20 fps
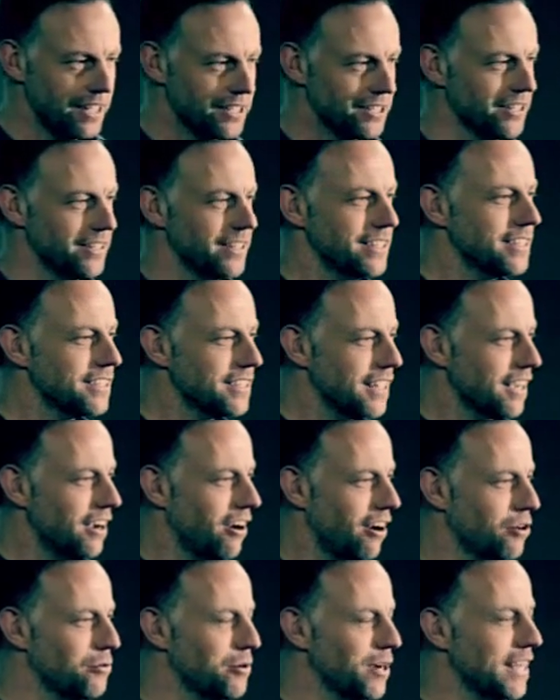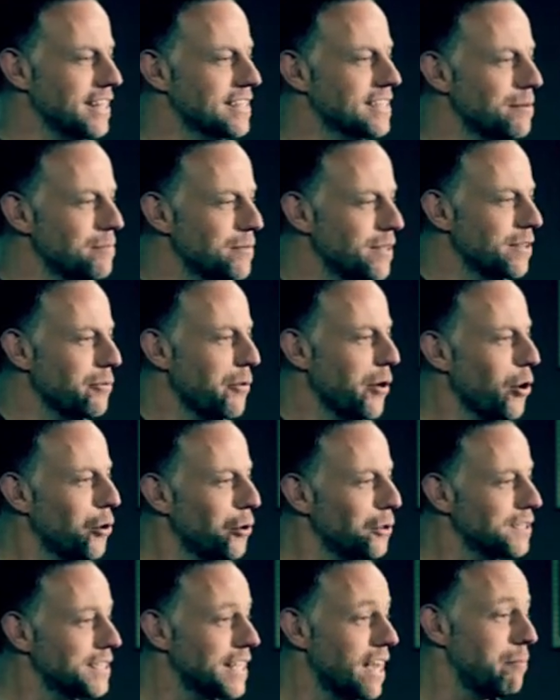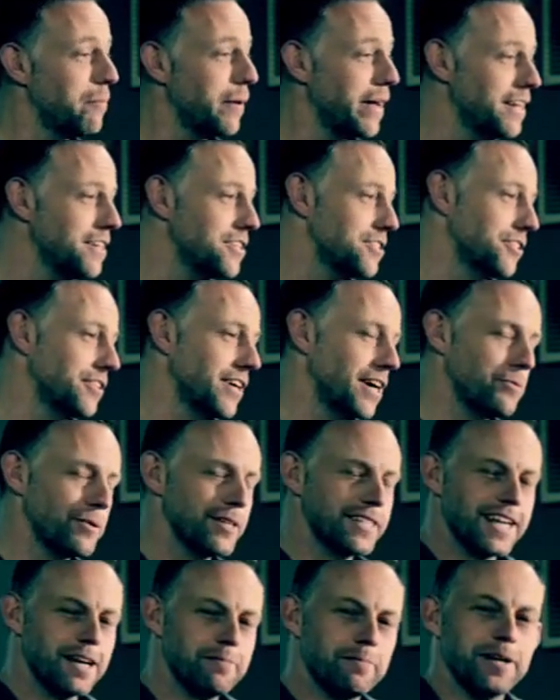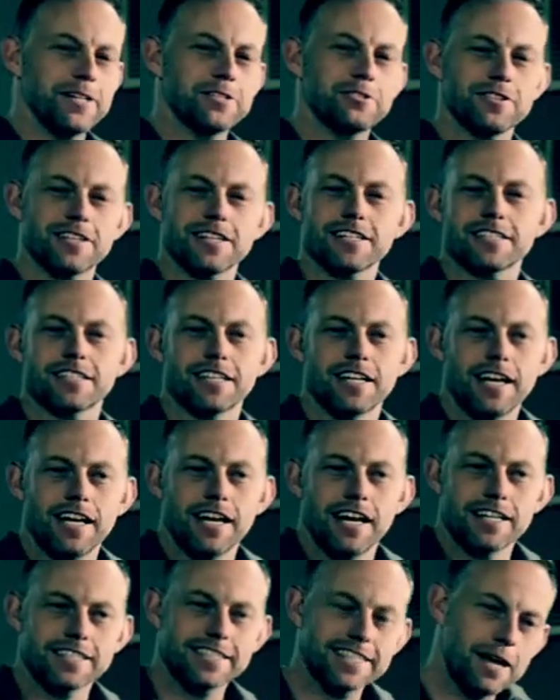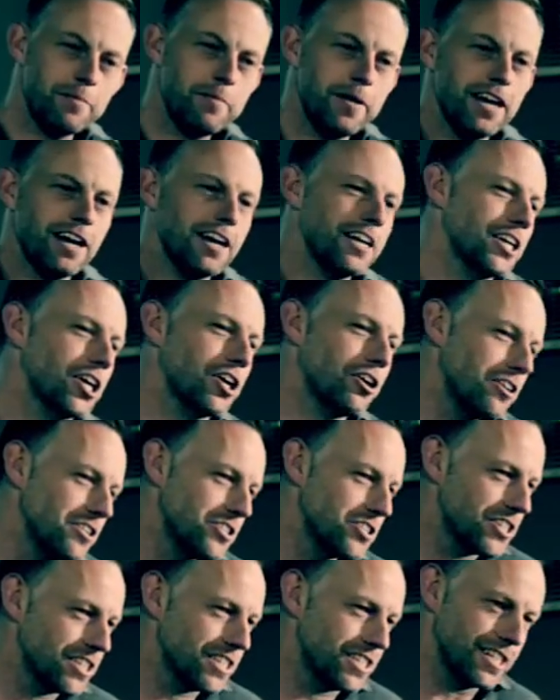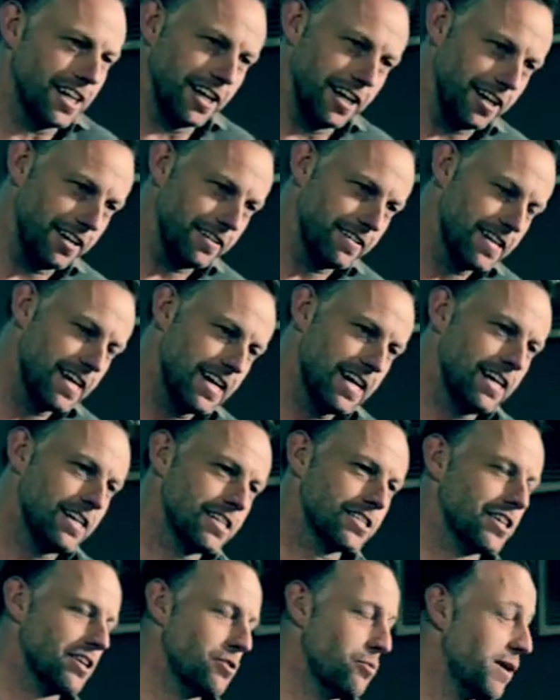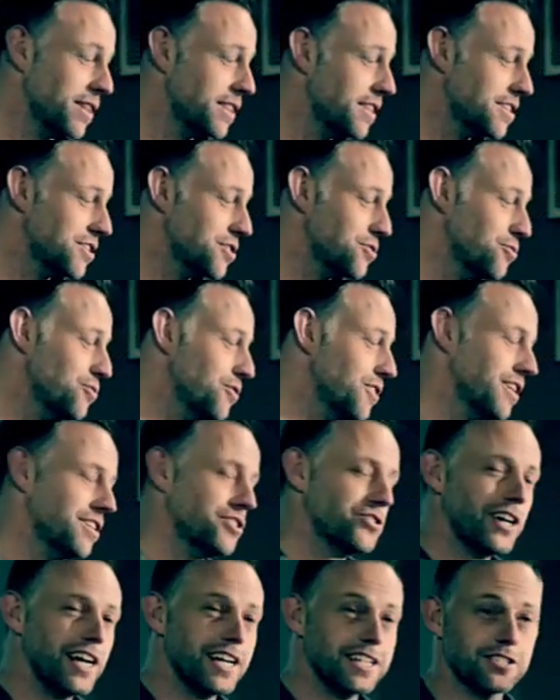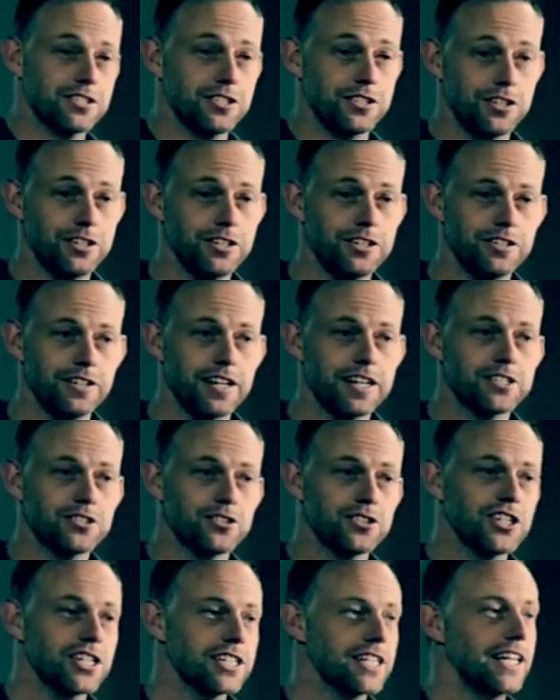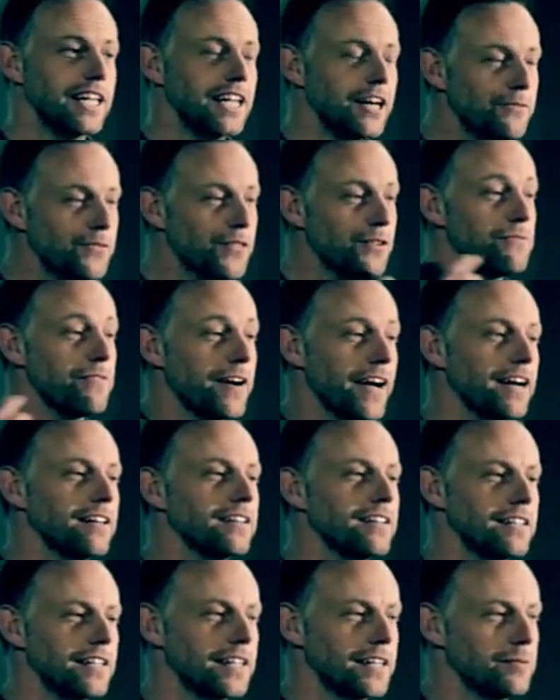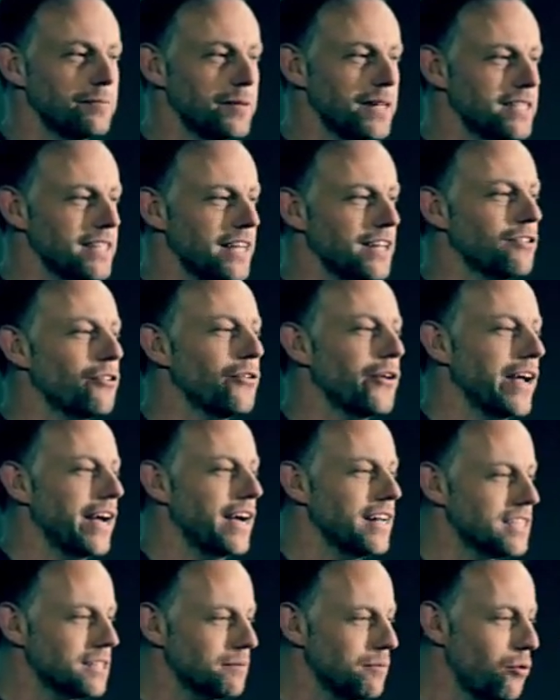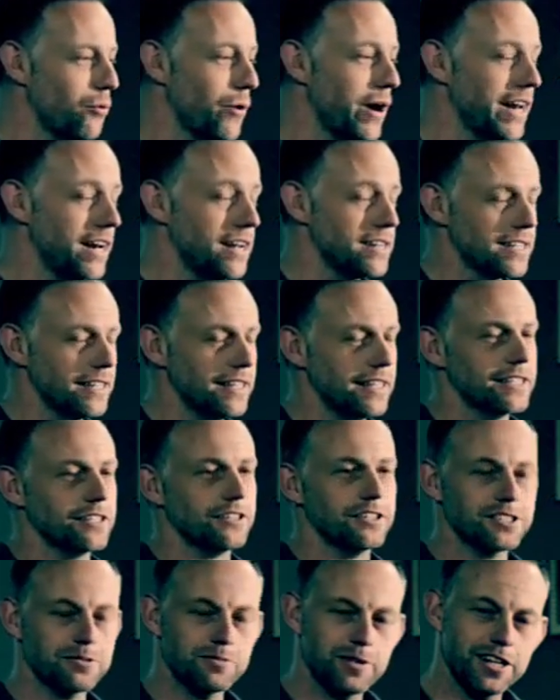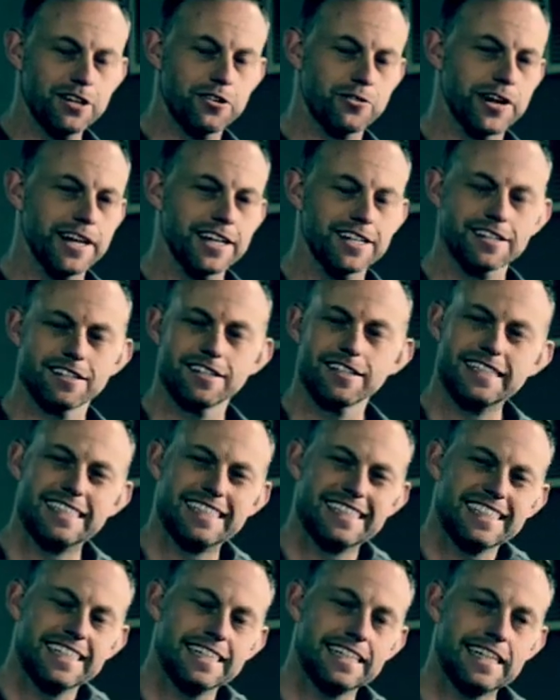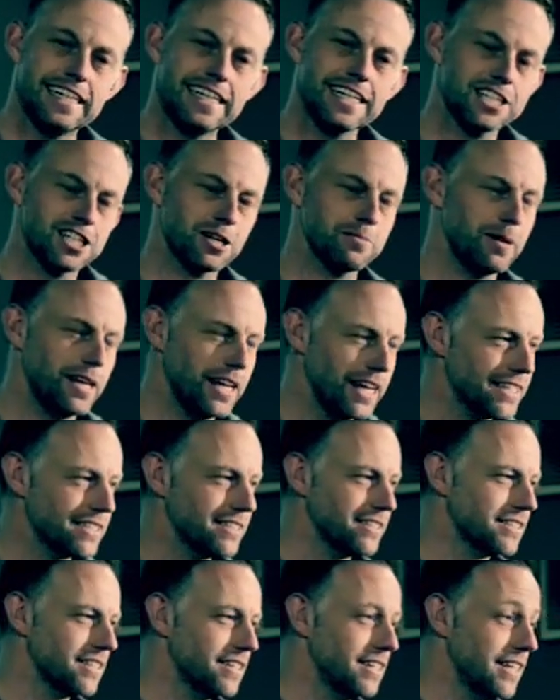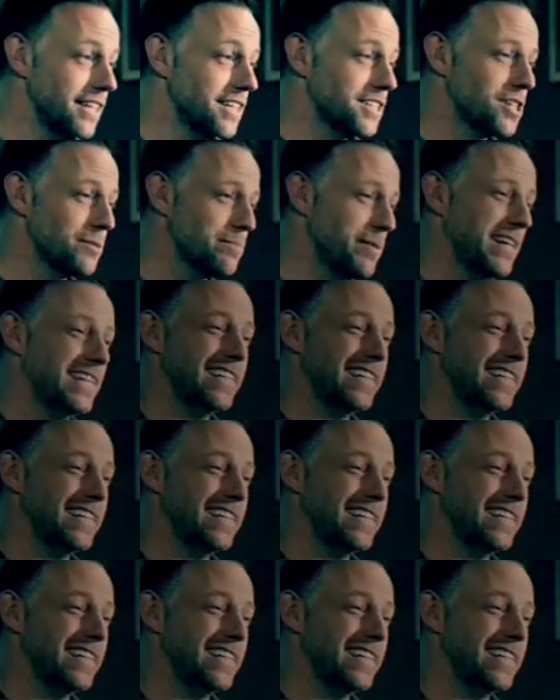So this is like hard work. It's something that we all tap into and we tap into this semi-unconsciously so what this talk tries to do is to just lift the veil a little bit and create some awareness. And it's got some really great leadership lessons and leadership